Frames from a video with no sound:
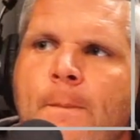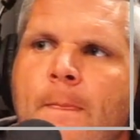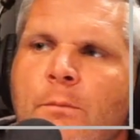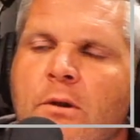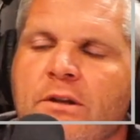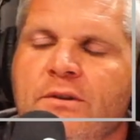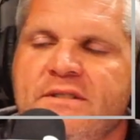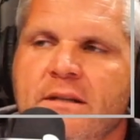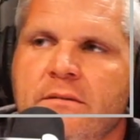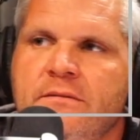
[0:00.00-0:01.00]
But like you
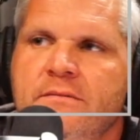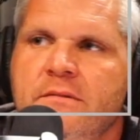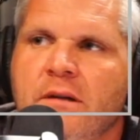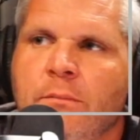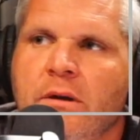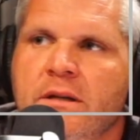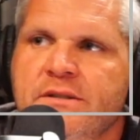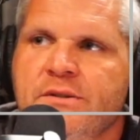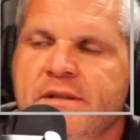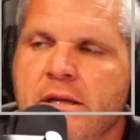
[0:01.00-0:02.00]
said, our buddy is
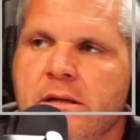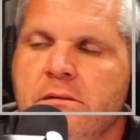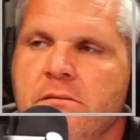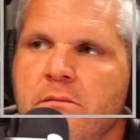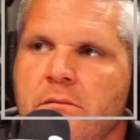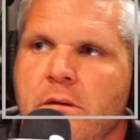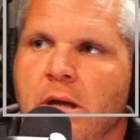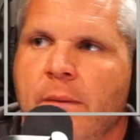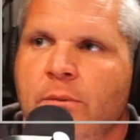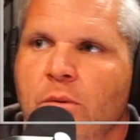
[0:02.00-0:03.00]
using it in a
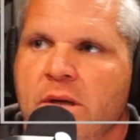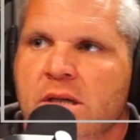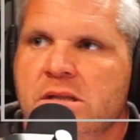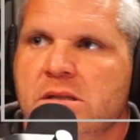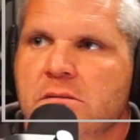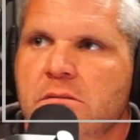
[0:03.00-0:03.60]
couple weeks